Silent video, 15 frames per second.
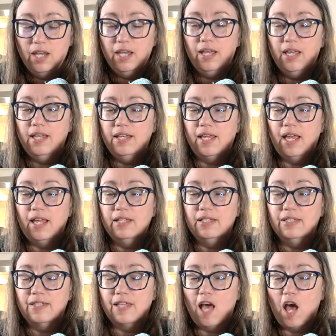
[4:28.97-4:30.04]
It ends
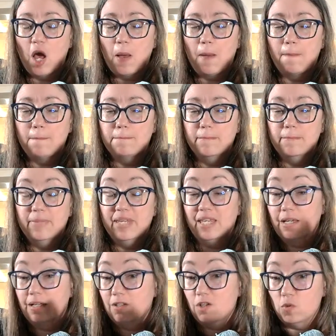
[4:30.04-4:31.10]
up being
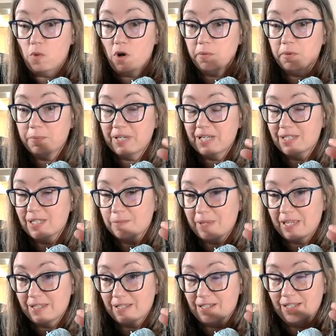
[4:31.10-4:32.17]
a little warmer because it's
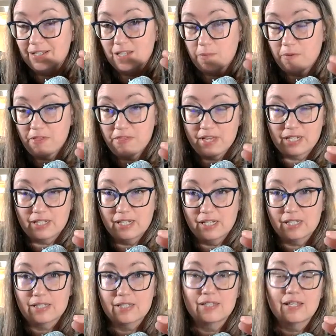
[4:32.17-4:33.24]
basically double
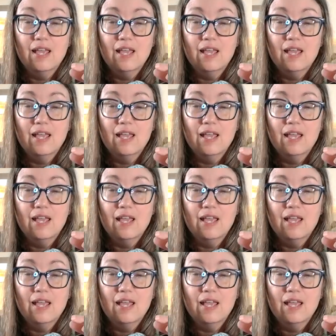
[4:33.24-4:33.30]
thickness.